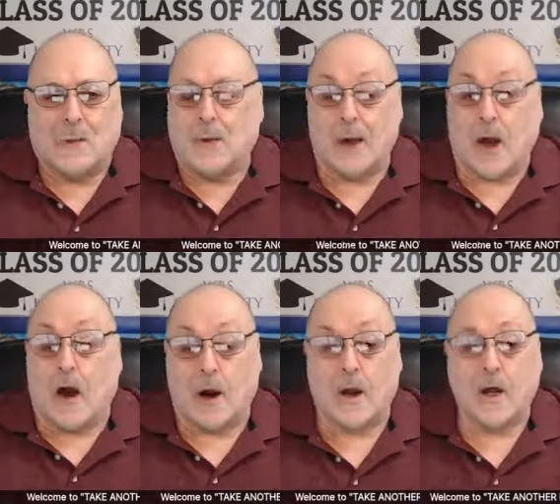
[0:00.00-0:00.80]
we
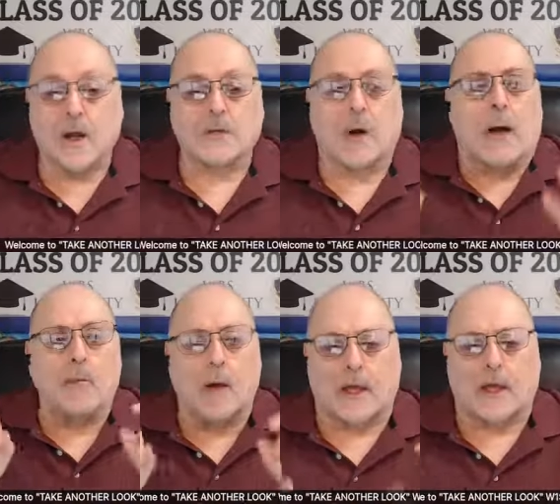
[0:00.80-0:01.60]
are. So
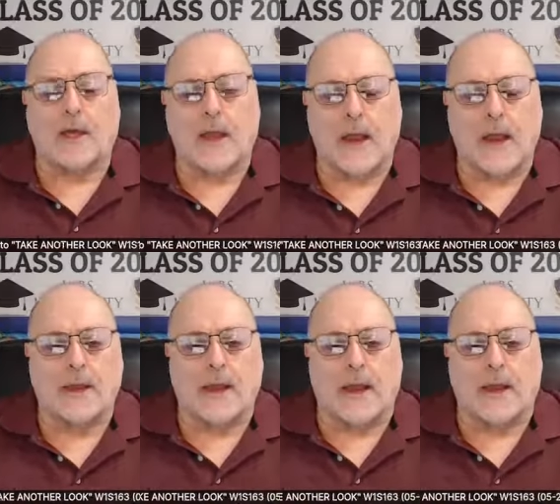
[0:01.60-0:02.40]
I'm looking at
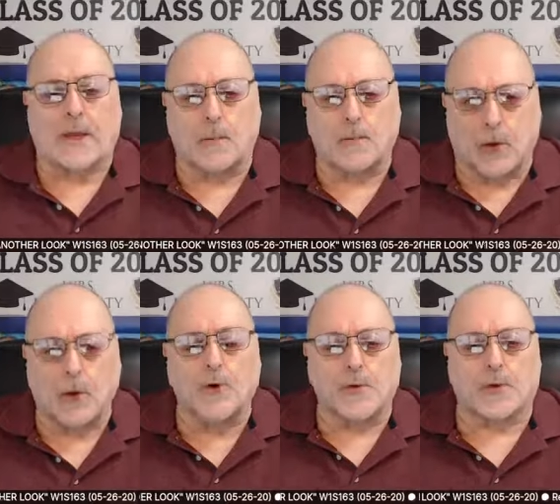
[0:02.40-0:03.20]
a, a
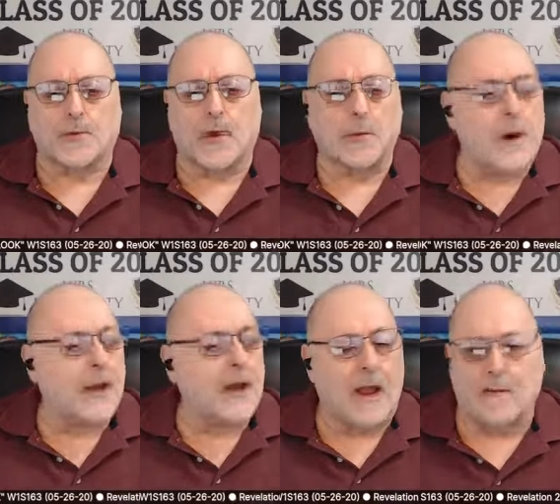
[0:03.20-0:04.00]
computer screen right
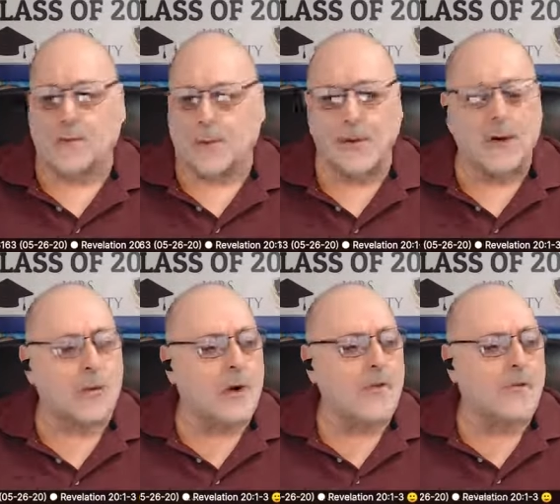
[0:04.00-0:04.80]
now. I have three
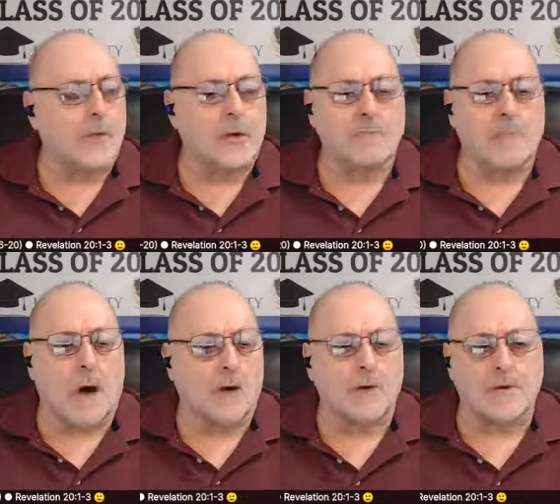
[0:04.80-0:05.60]
24 inch
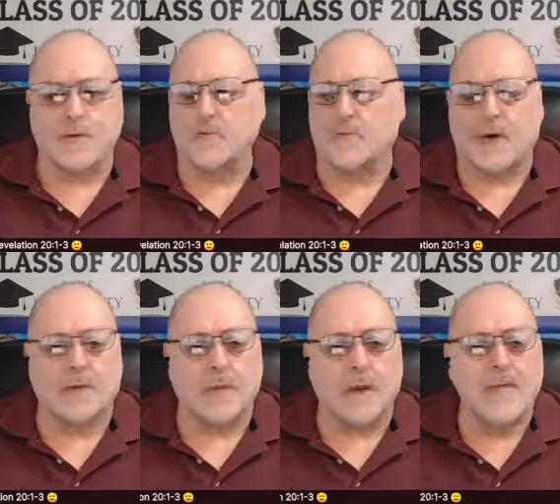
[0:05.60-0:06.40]
monitors in front
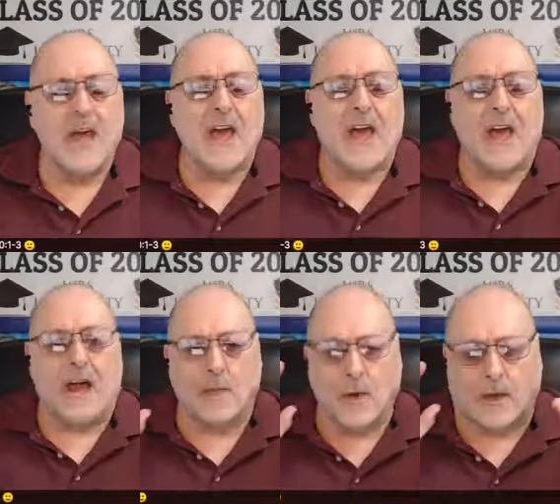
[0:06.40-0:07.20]
of me, and
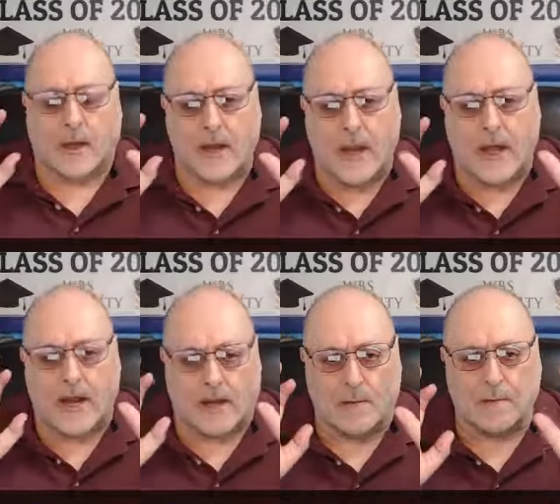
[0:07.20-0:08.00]
I'm looking at
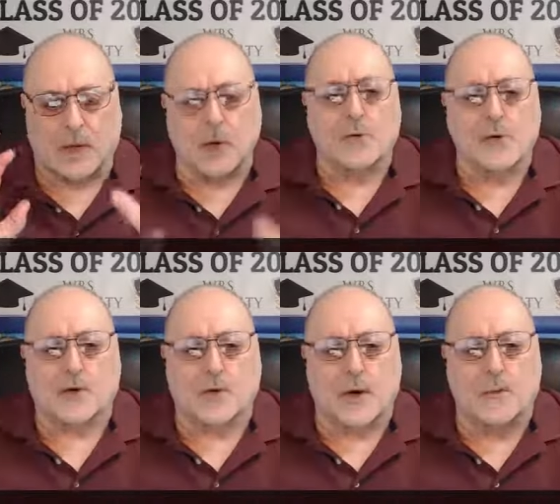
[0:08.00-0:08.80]
a computer
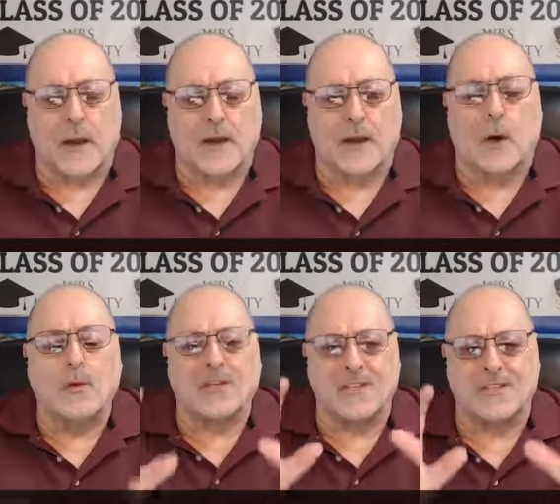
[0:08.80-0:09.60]
screen right now,
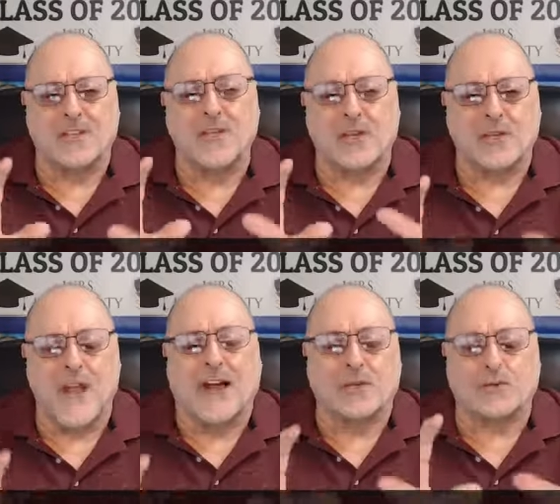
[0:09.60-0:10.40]
which is in this
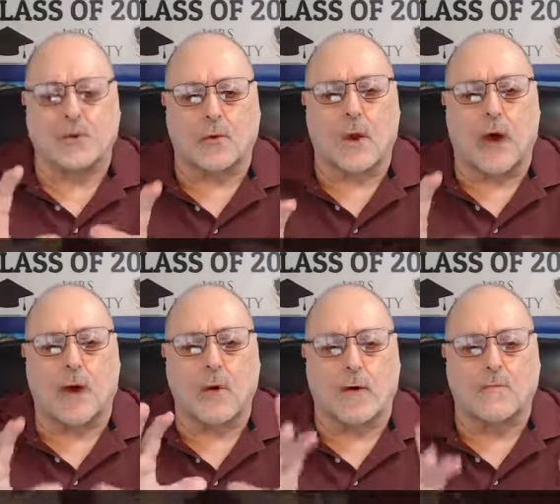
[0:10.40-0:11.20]
natural
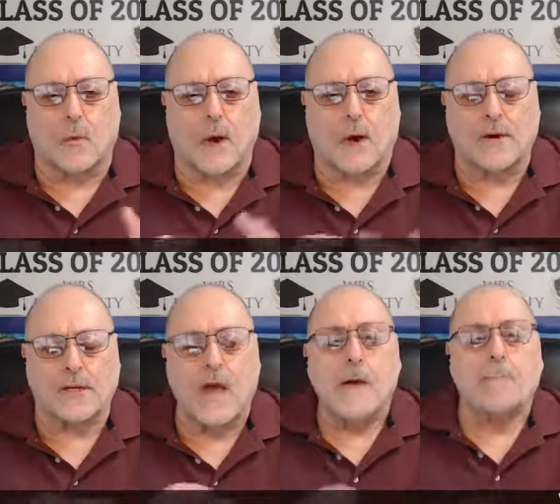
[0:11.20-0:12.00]
realm of
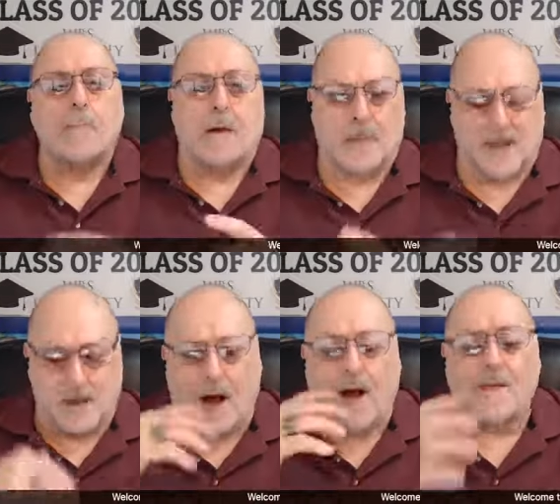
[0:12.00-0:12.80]
awareness. But
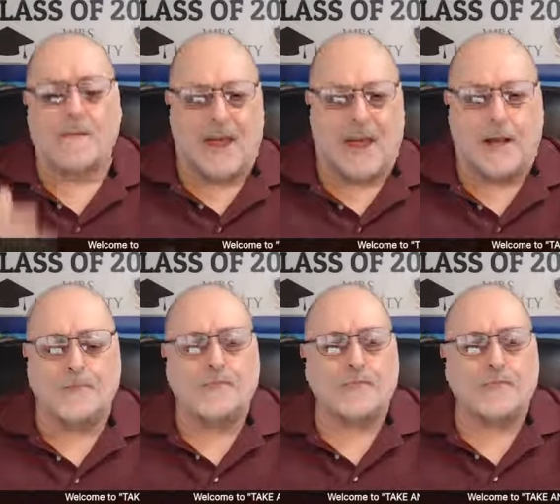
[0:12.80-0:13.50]
beyond that,